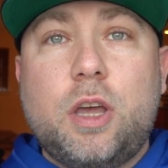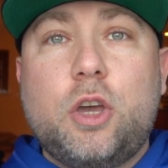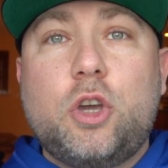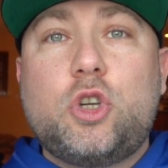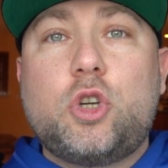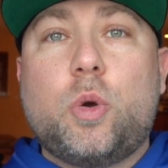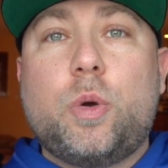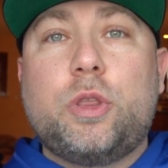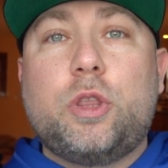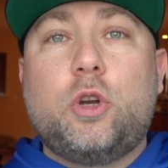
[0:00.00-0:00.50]

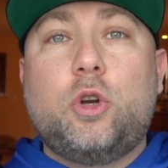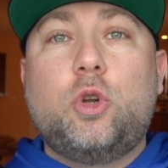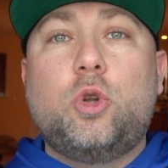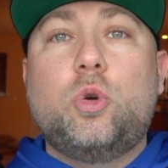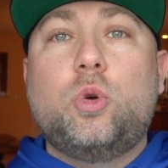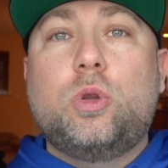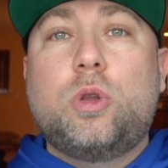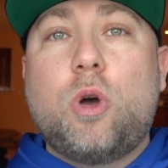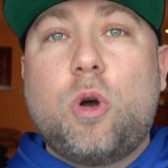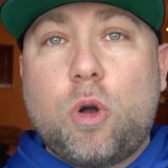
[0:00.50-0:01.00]
showing the
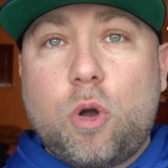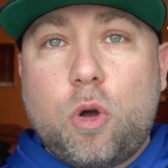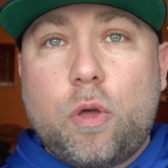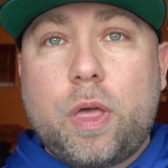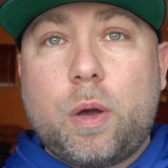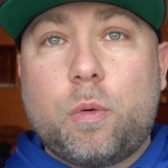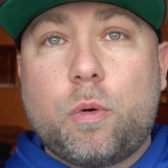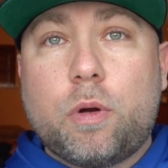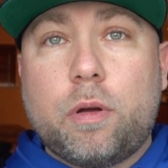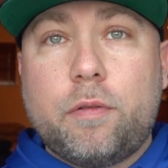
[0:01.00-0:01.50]
new logo
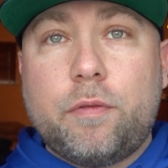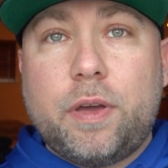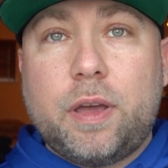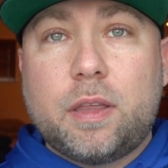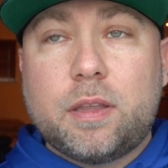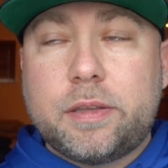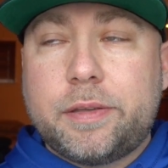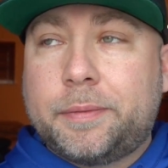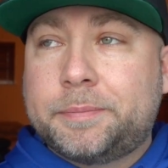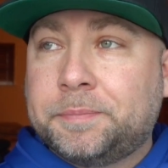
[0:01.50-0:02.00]
that we're
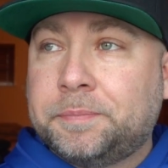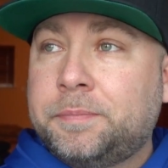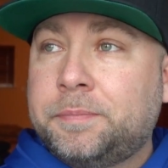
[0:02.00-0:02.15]
unveiling.